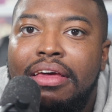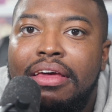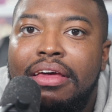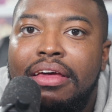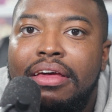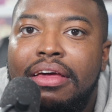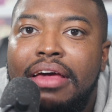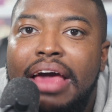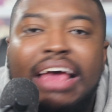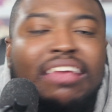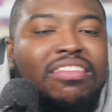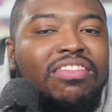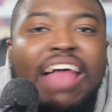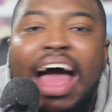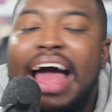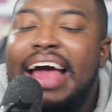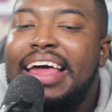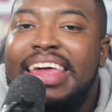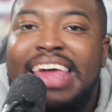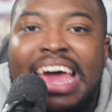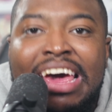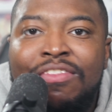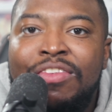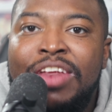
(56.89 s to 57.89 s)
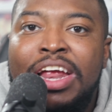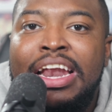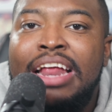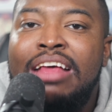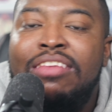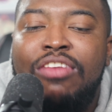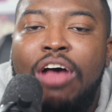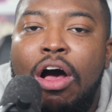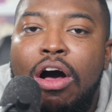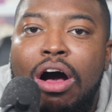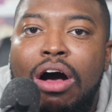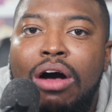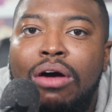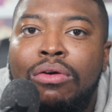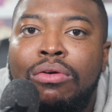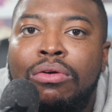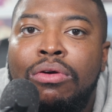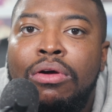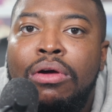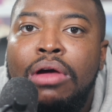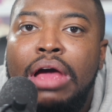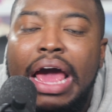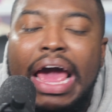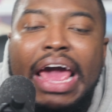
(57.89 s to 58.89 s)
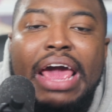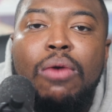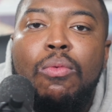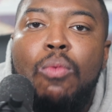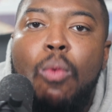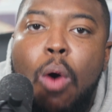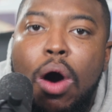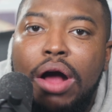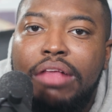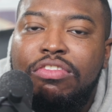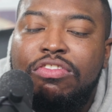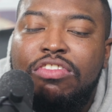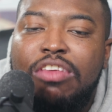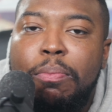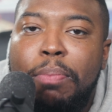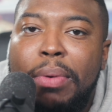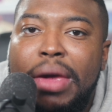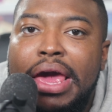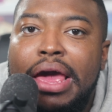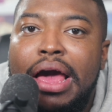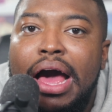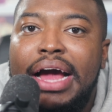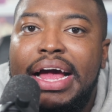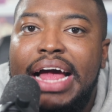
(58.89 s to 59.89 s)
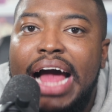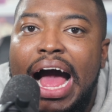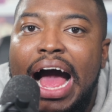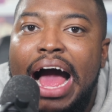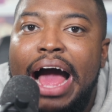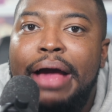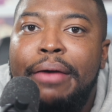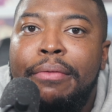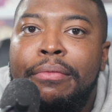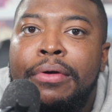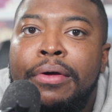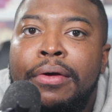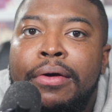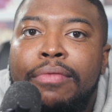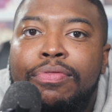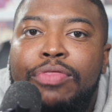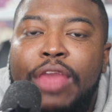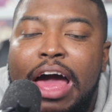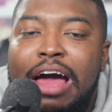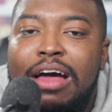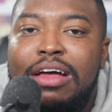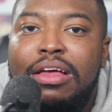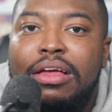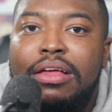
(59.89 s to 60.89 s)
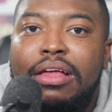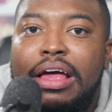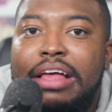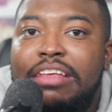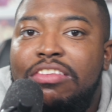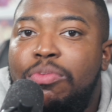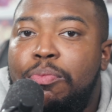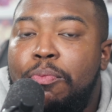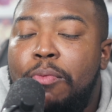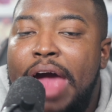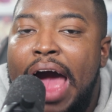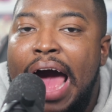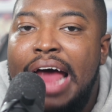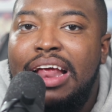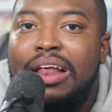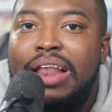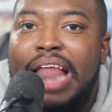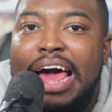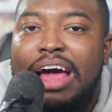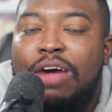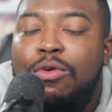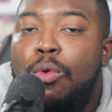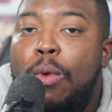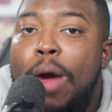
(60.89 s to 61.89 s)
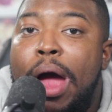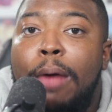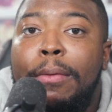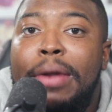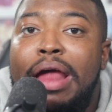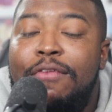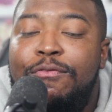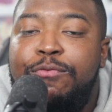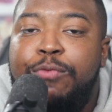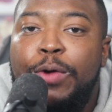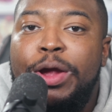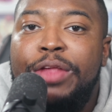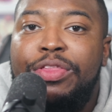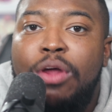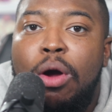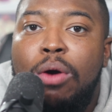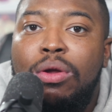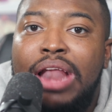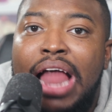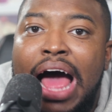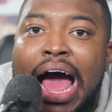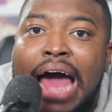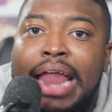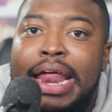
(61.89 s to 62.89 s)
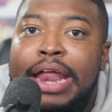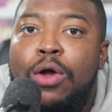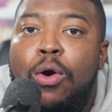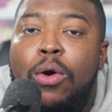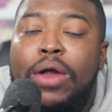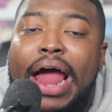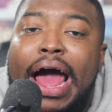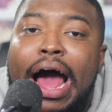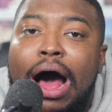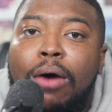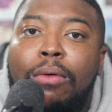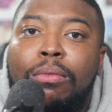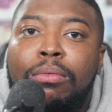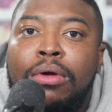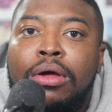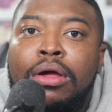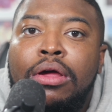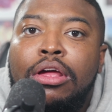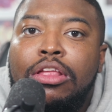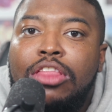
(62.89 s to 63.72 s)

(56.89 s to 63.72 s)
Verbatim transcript: He's not giving it his all. He wants to be a guy that is kind of like around that free throw line and on out. The